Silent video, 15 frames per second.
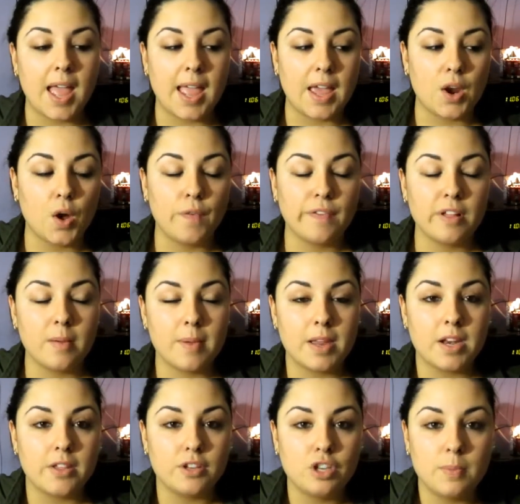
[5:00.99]
And hopefully I'll be
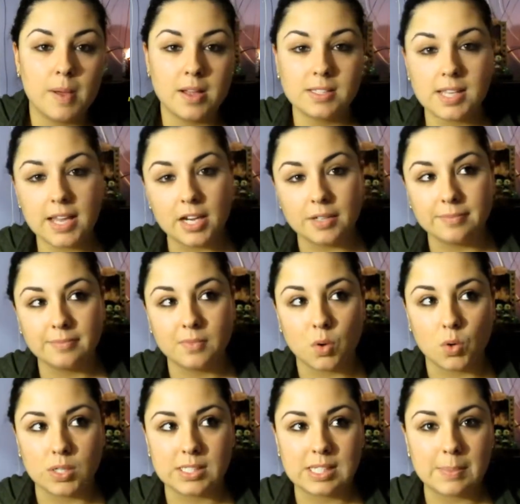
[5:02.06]
another two pounds lighter
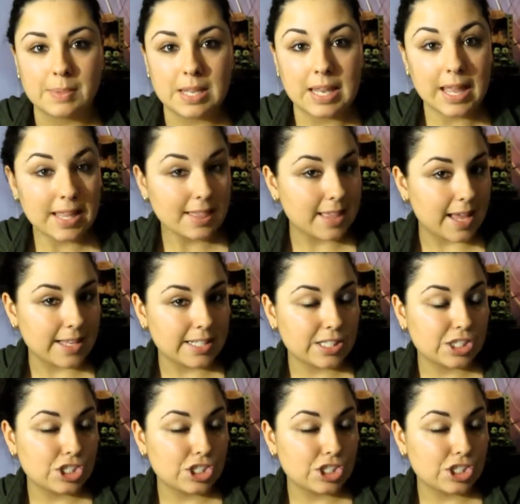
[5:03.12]
or something like that.